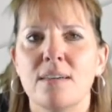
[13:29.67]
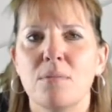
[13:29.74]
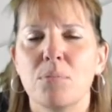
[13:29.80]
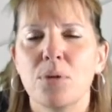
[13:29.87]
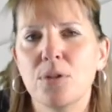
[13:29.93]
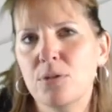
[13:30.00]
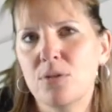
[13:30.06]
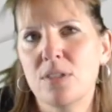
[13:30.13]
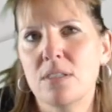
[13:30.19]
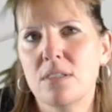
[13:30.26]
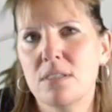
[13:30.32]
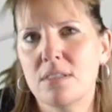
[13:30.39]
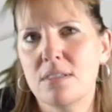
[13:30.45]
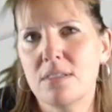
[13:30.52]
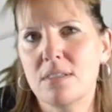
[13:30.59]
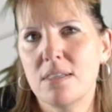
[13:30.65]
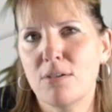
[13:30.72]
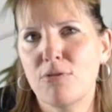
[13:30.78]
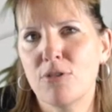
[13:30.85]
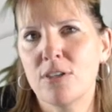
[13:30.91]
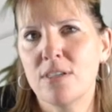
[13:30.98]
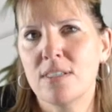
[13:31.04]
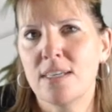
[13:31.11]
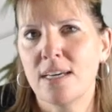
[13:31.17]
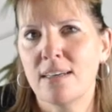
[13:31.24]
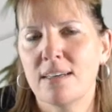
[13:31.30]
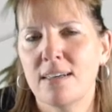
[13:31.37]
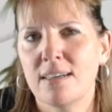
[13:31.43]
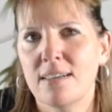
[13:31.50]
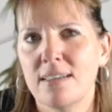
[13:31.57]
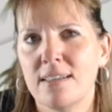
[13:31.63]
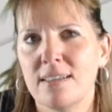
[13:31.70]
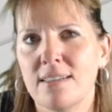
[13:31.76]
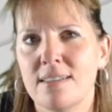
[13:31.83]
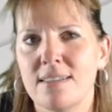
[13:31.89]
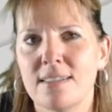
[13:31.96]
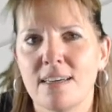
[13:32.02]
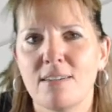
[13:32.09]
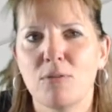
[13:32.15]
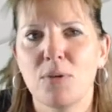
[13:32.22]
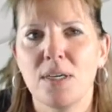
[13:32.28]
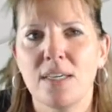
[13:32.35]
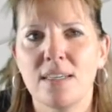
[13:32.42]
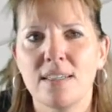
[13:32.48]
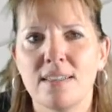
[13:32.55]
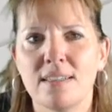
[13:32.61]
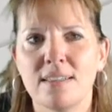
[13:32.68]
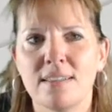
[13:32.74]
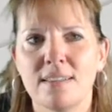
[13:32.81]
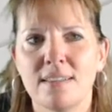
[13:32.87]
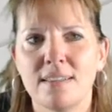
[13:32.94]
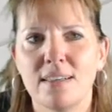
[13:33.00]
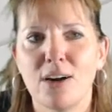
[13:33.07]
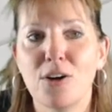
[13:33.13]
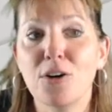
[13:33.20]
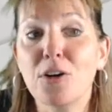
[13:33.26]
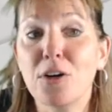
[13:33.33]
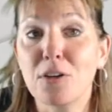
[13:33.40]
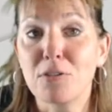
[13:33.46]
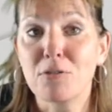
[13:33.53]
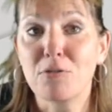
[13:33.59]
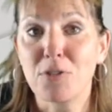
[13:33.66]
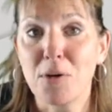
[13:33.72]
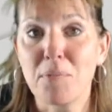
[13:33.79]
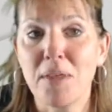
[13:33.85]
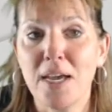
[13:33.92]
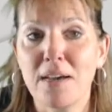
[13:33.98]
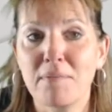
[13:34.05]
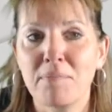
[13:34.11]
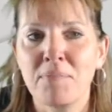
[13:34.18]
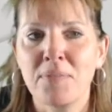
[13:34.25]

produces different data and insight we can garner from that.